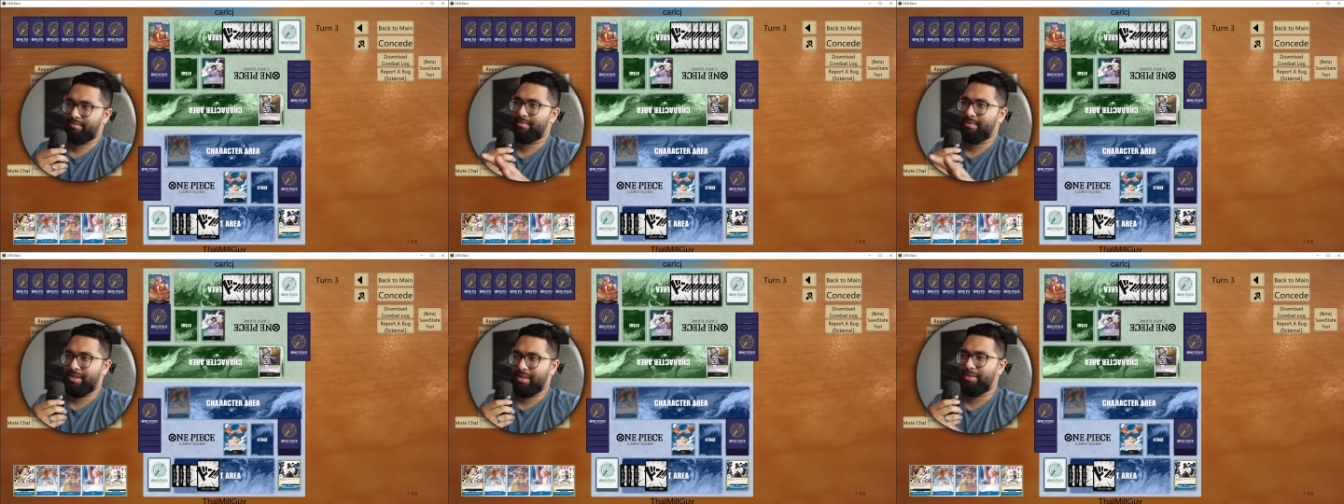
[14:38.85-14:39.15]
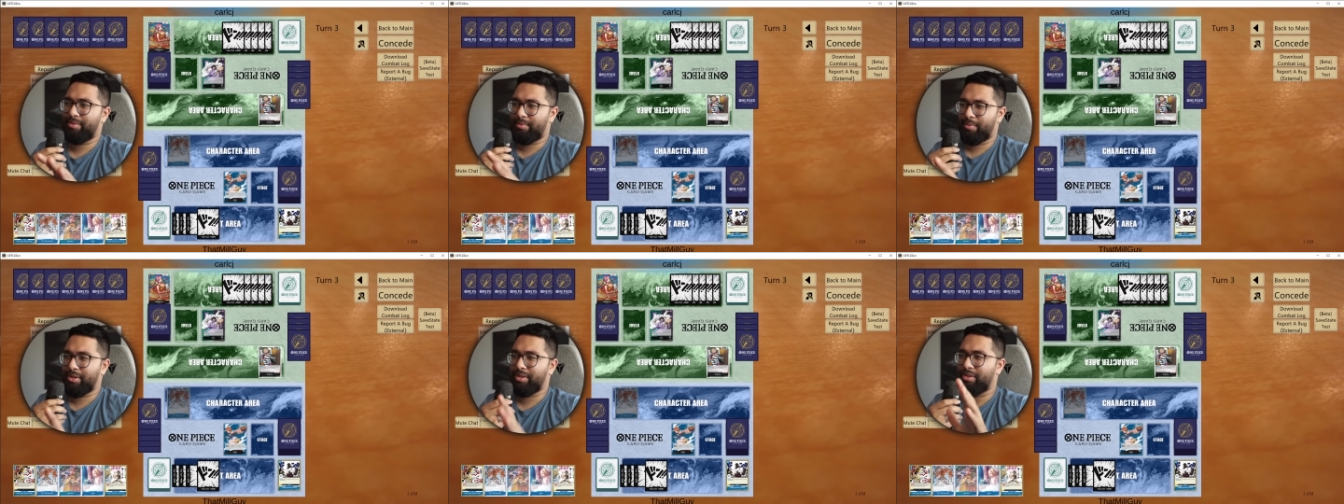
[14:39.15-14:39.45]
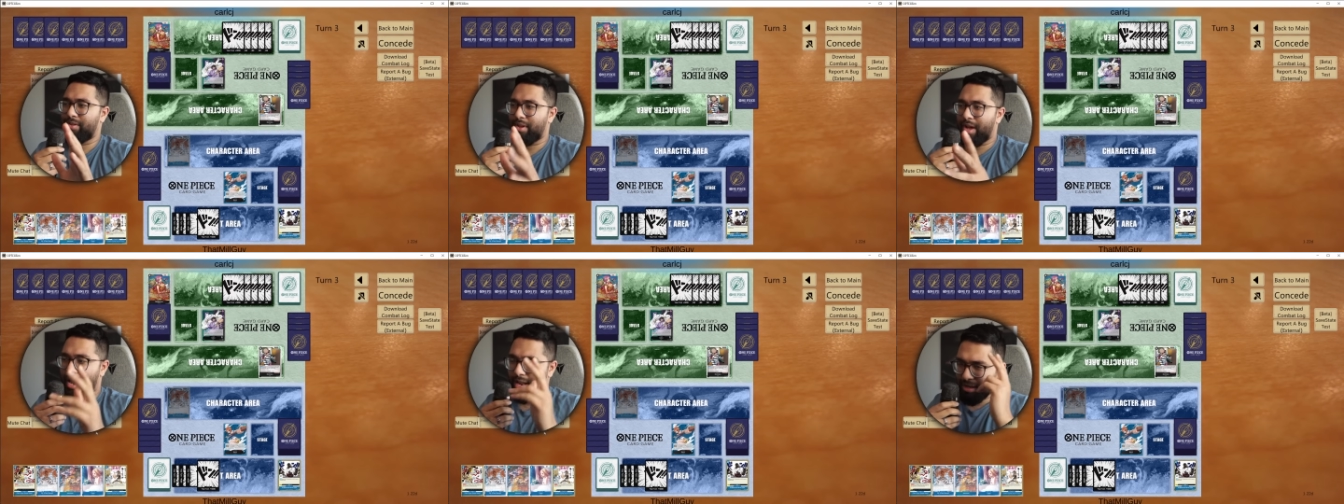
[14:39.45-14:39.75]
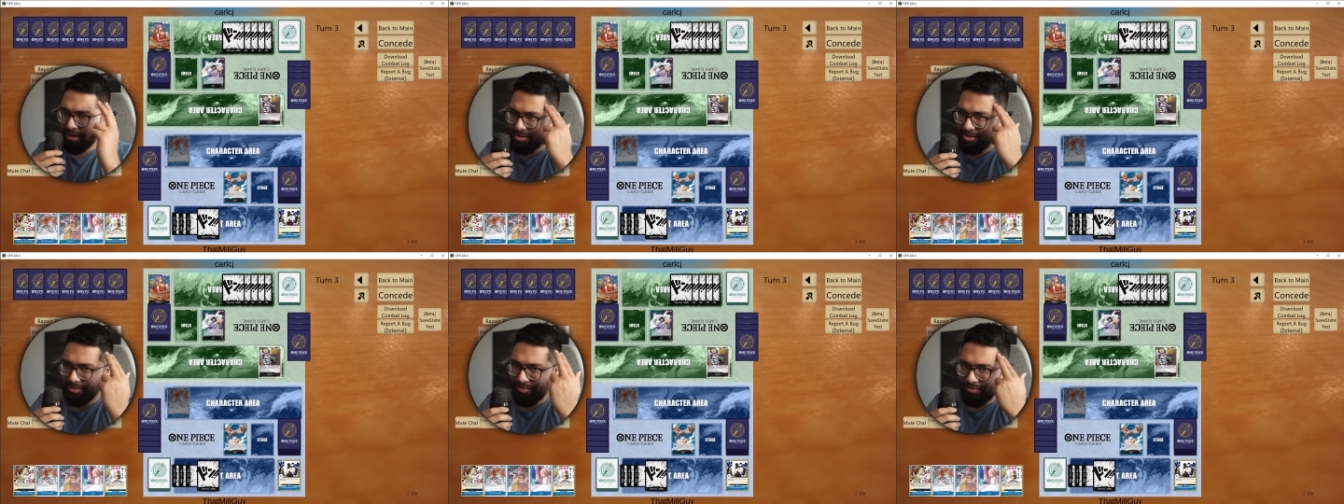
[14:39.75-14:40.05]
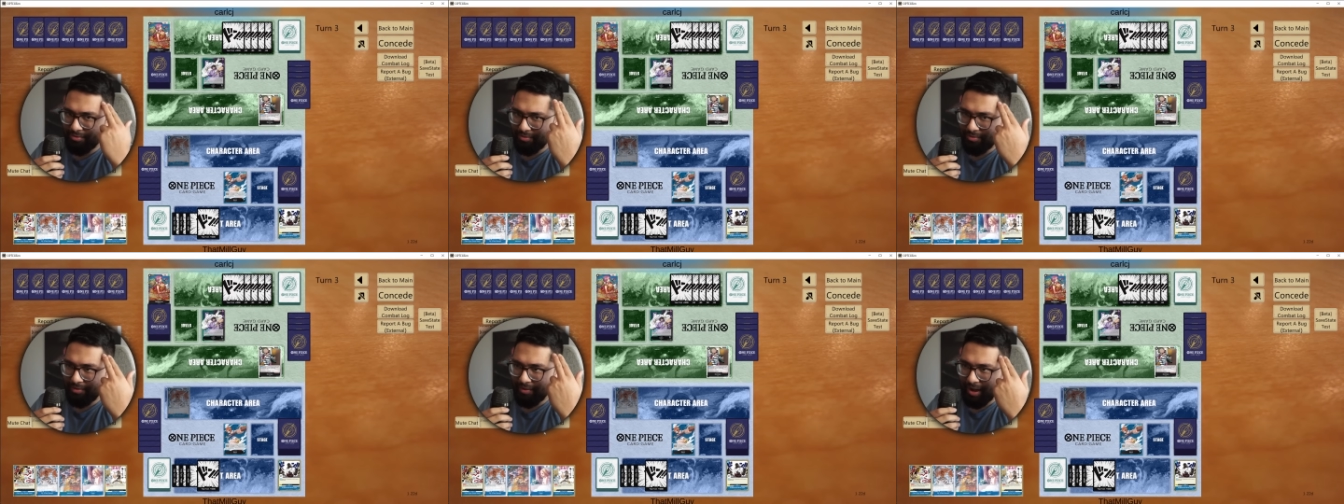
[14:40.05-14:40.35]
with with knowledge
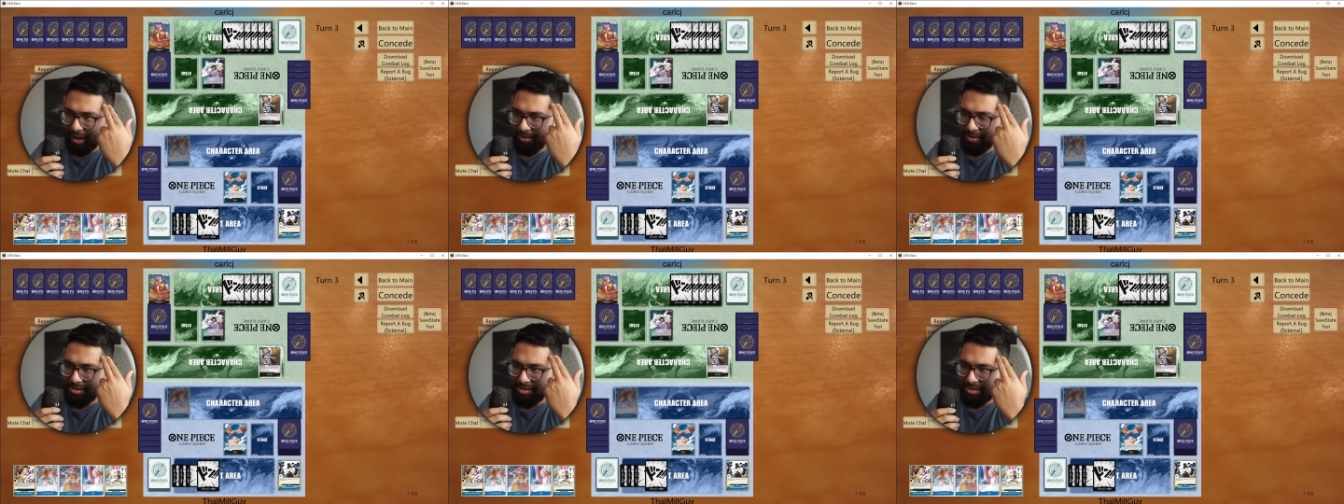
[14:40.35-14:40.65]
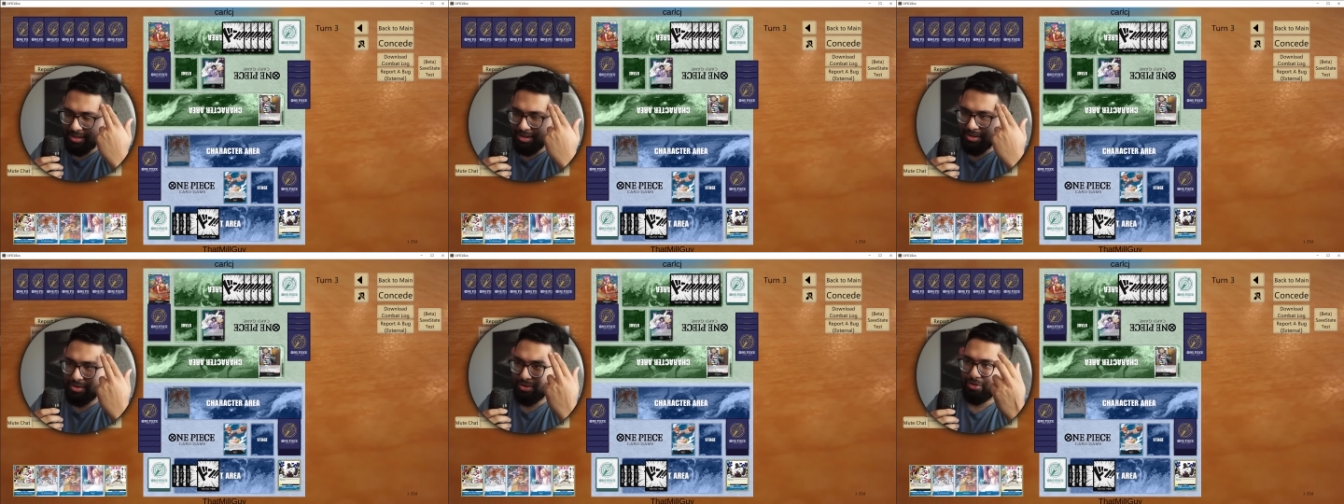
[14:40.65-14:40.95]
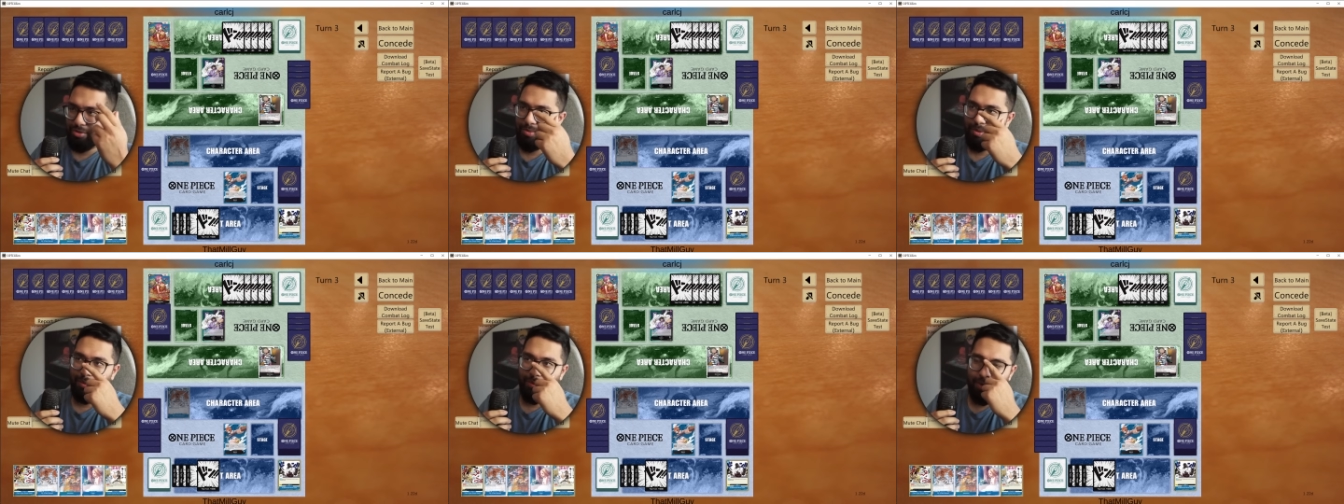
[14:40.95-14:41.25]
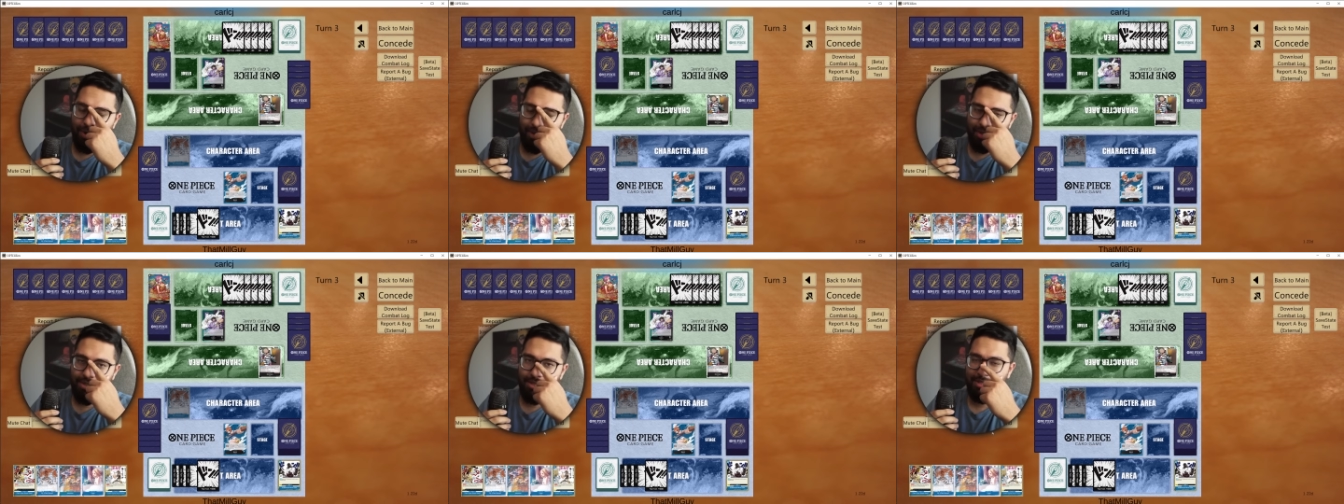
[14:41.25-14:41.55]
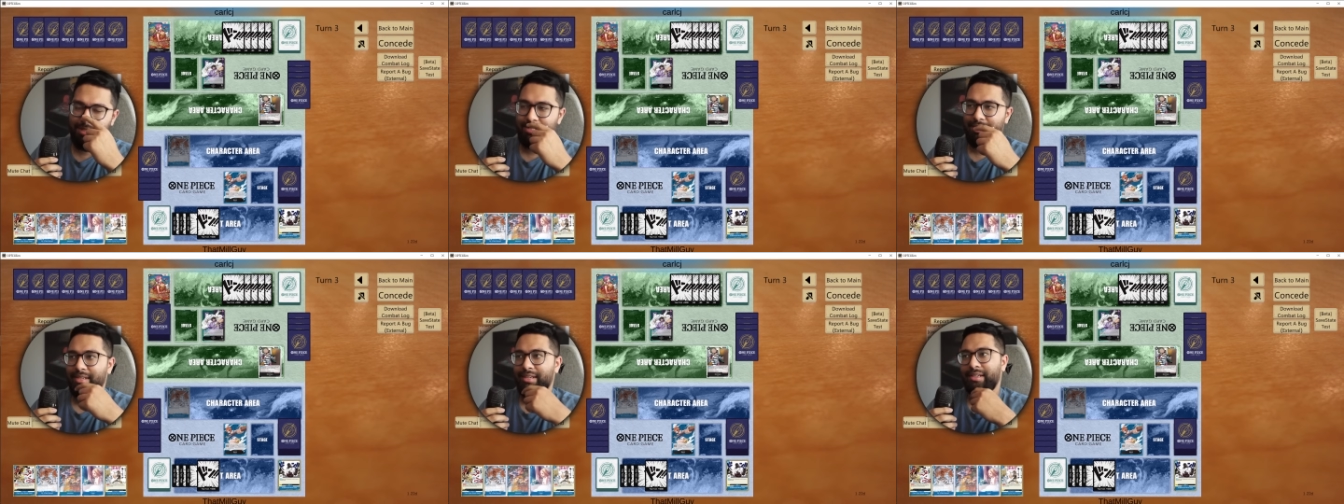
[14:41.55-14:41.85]
of how this Inazuma
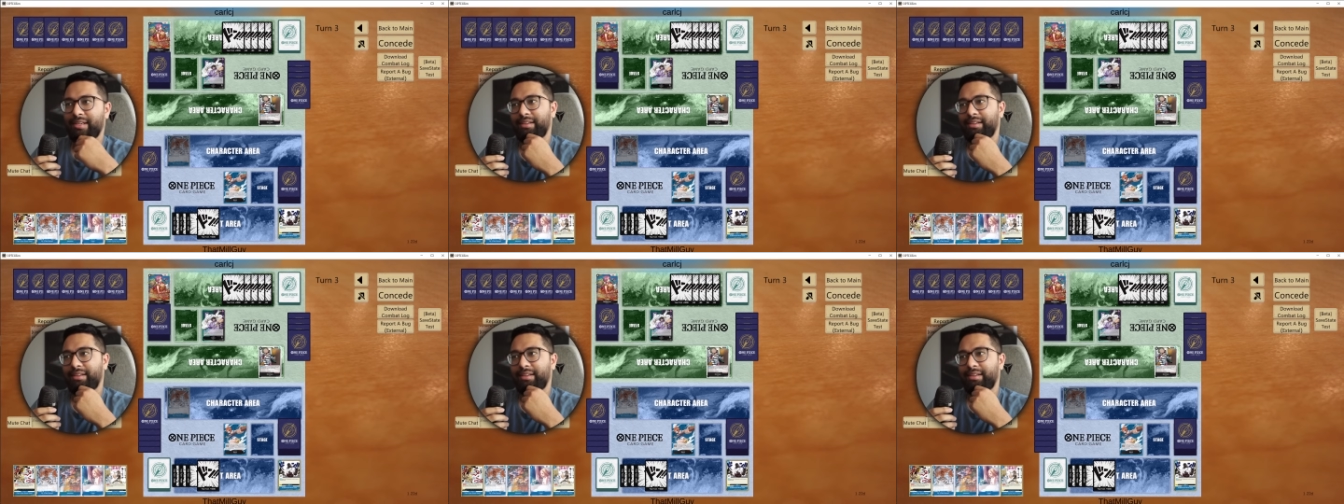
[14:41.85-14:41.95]
works,